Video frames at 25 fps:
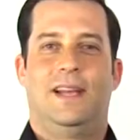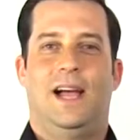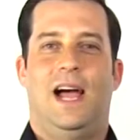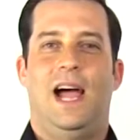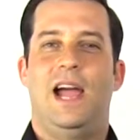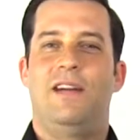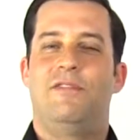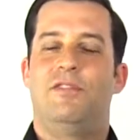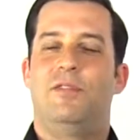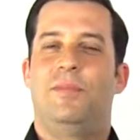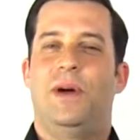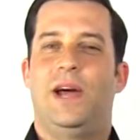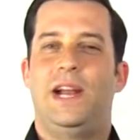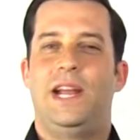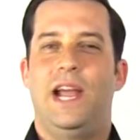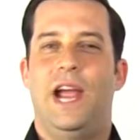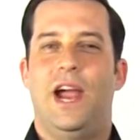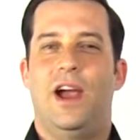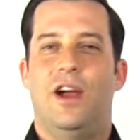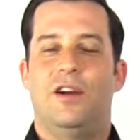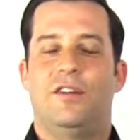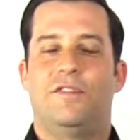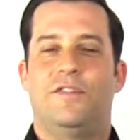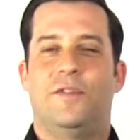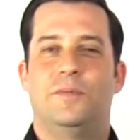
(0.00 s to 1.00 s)
Hi everybody,
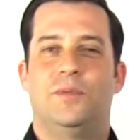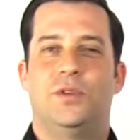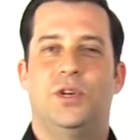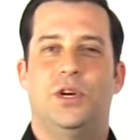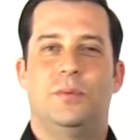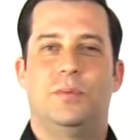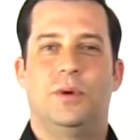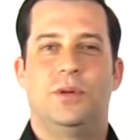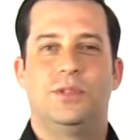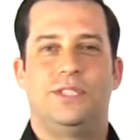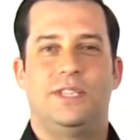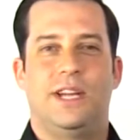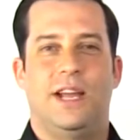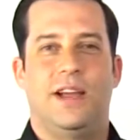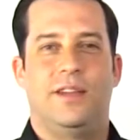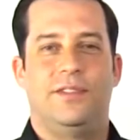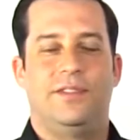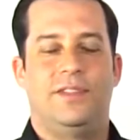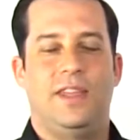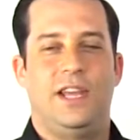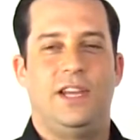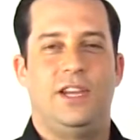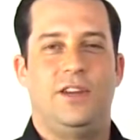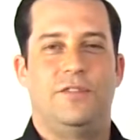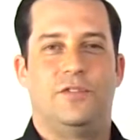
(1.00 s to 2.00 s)
Eric from TurboSound.
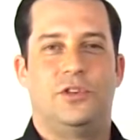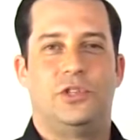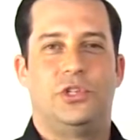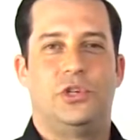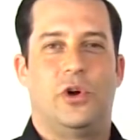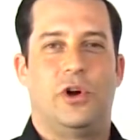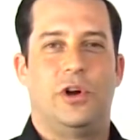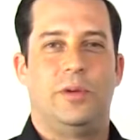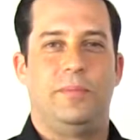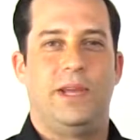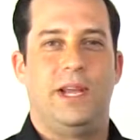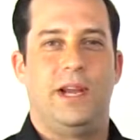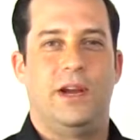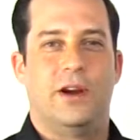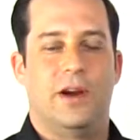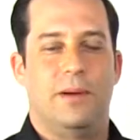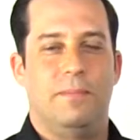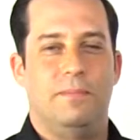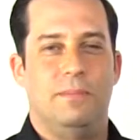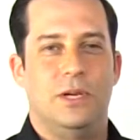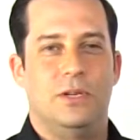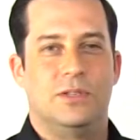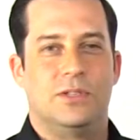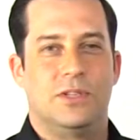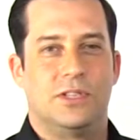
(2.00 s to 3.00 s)
Thank you for joining me here
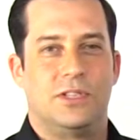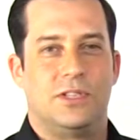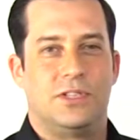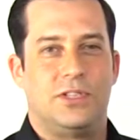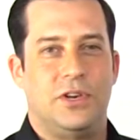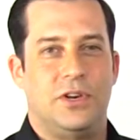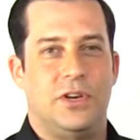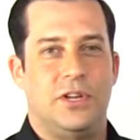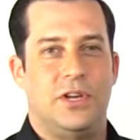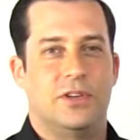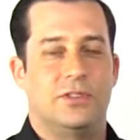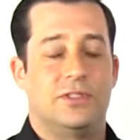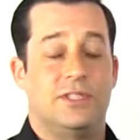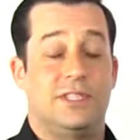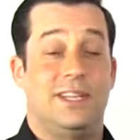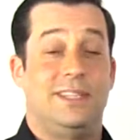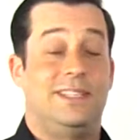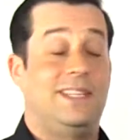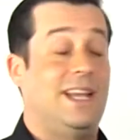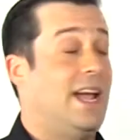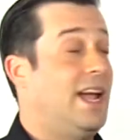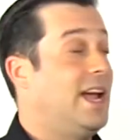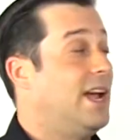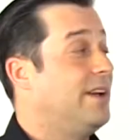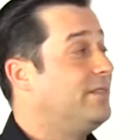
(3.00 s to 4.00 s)
at Music Studios.
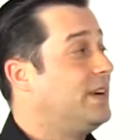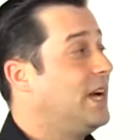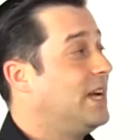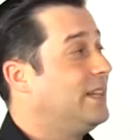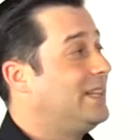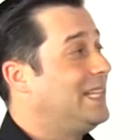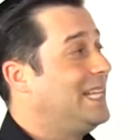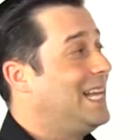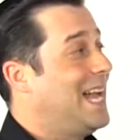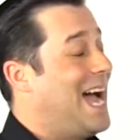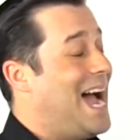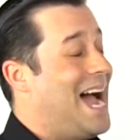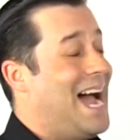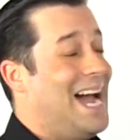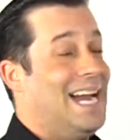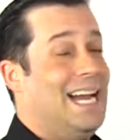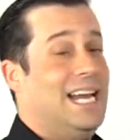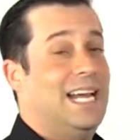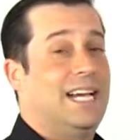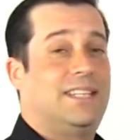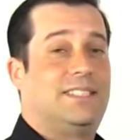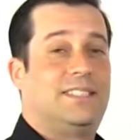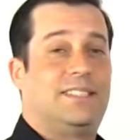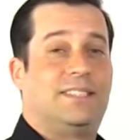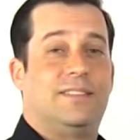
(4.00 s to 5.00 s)
Today I've got the
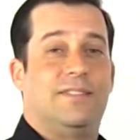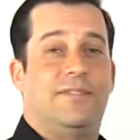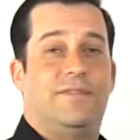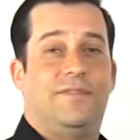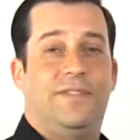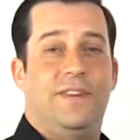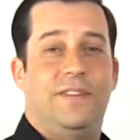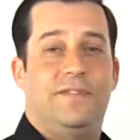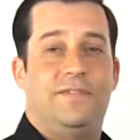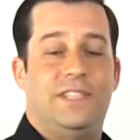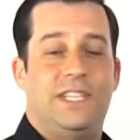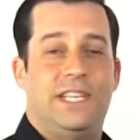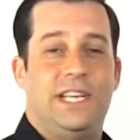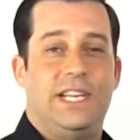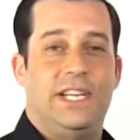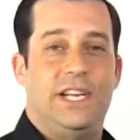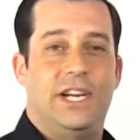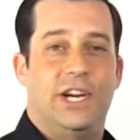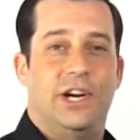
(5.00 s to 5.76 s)
iX15